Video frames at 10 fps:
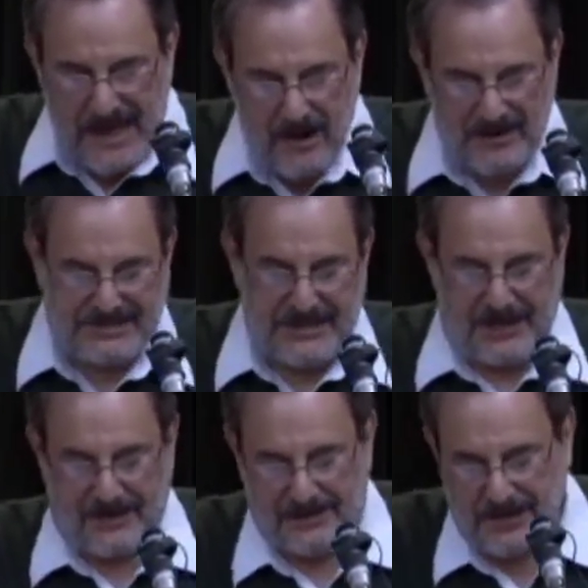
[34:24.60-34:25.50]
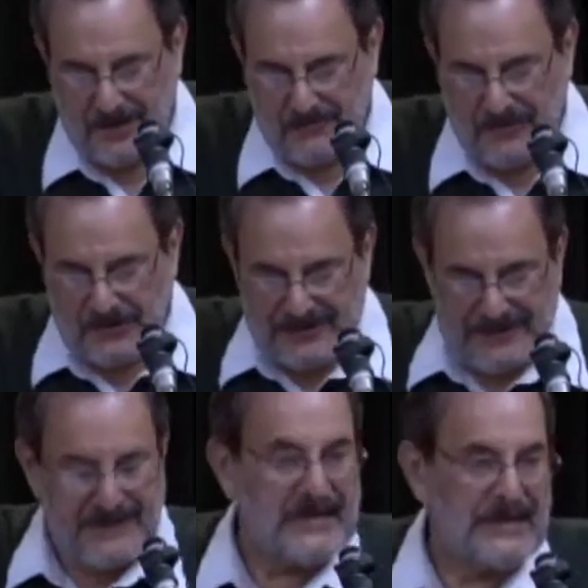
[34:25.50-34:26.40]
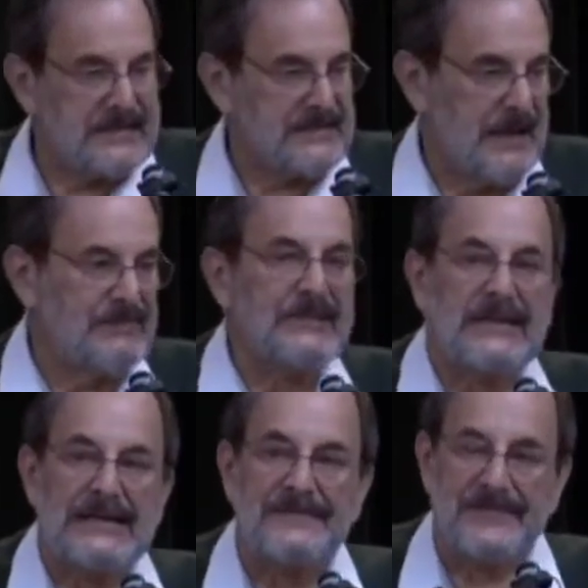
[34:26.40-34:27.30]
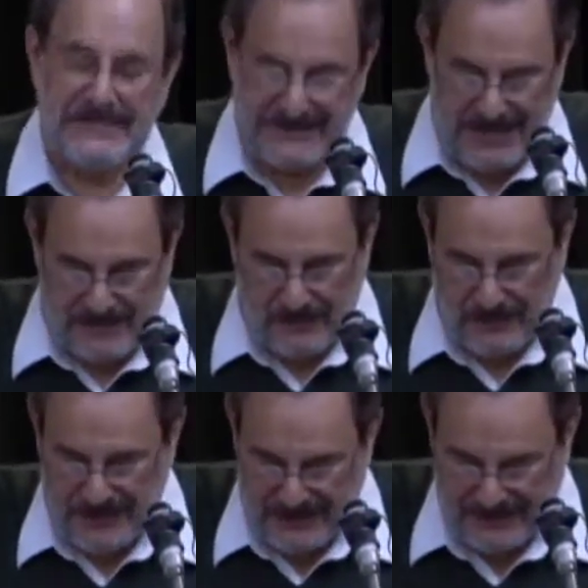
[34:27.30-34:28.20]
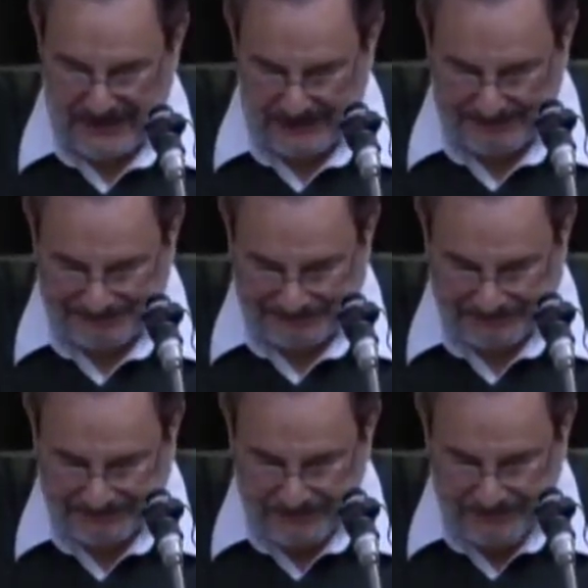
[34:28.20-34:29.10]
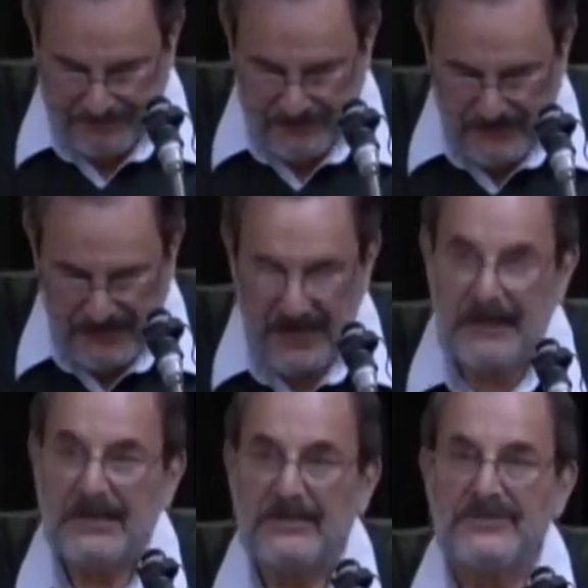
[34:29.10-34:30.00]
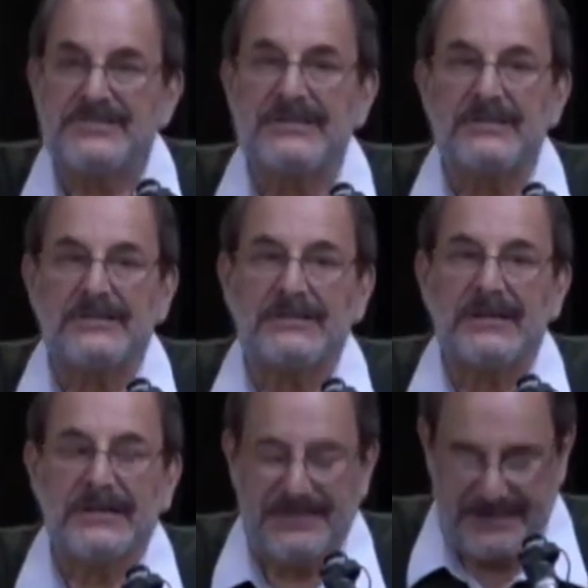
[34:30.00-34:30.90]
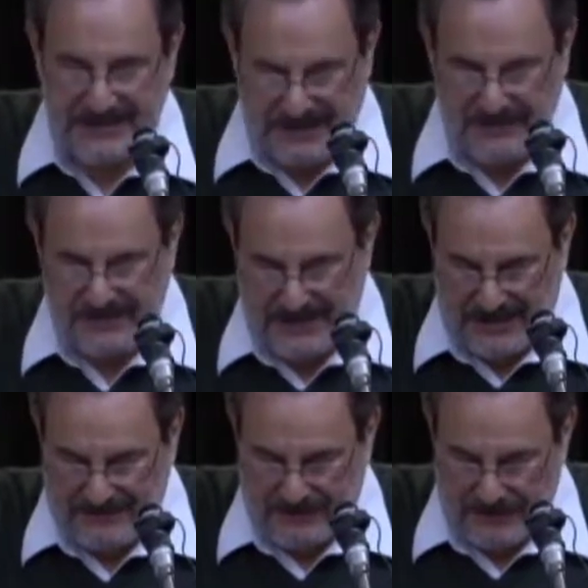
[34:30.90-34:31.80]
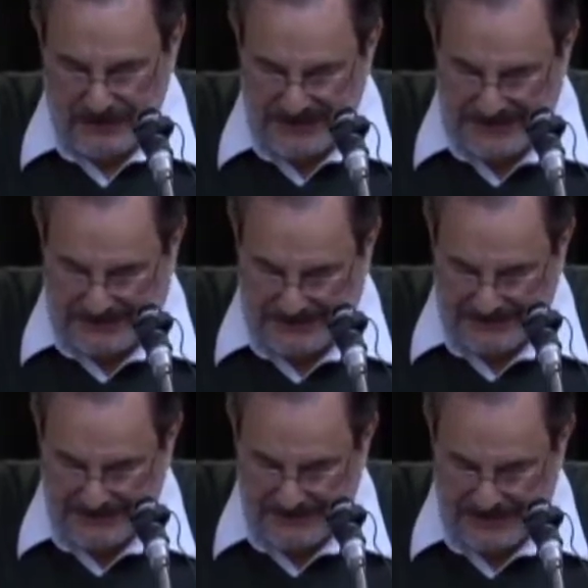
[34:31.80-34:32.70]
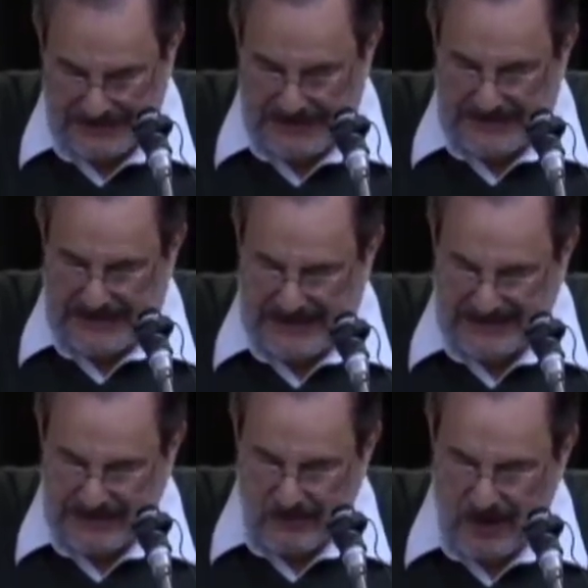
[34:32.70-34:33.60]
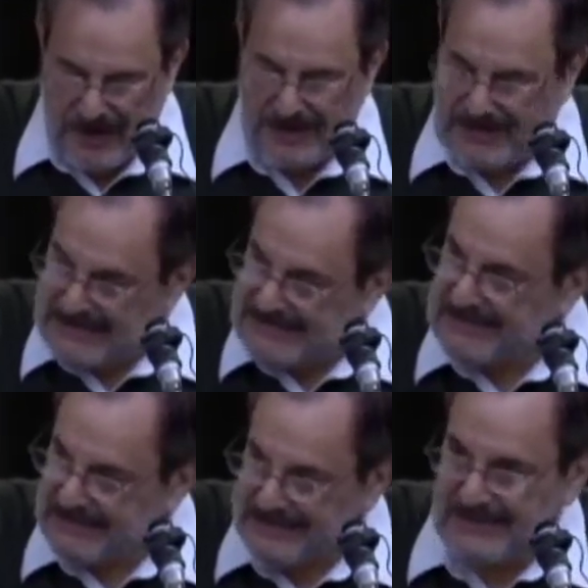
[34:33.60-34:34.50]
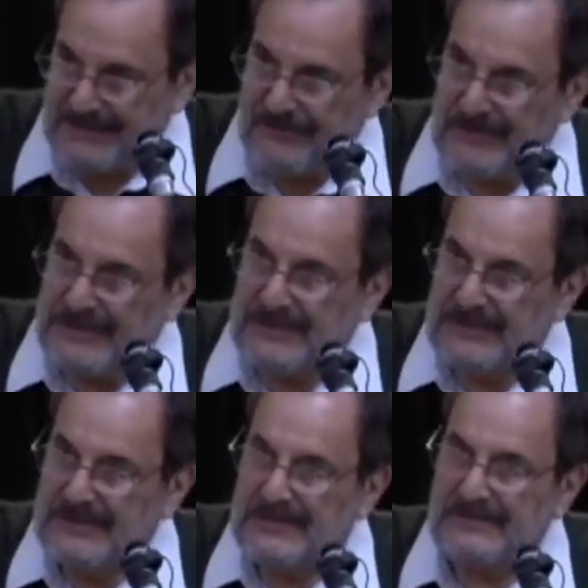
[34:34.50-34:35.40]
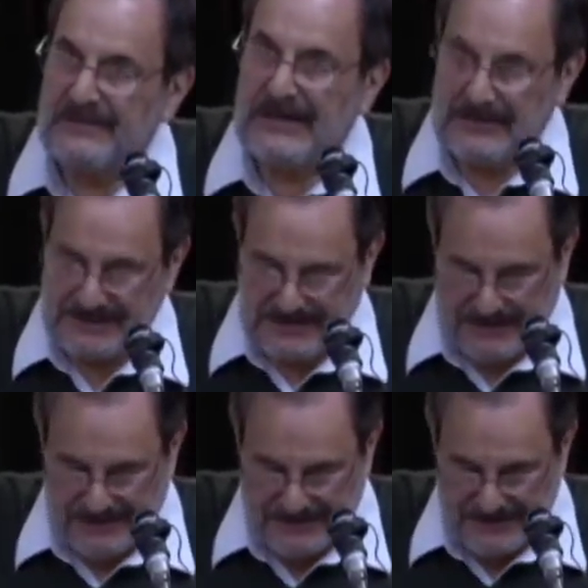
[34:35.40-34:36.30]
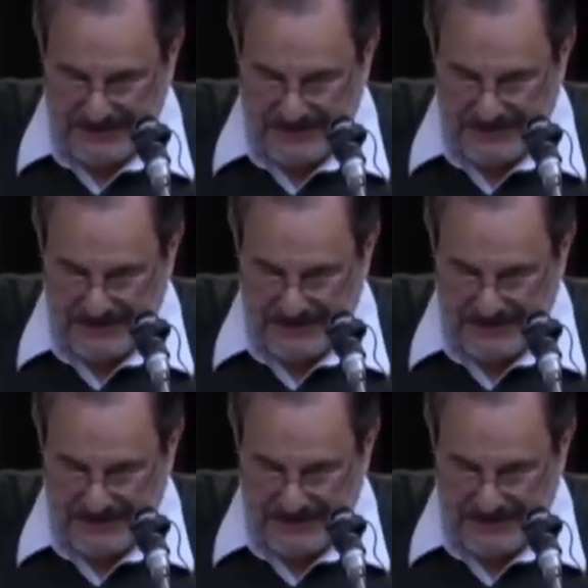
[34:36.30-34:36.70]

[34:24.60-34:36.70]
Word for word: Aristotle wrote that the unexamined life is not worth living. Lucille discovered that for herself, and she wanted us to discover it for ourselves.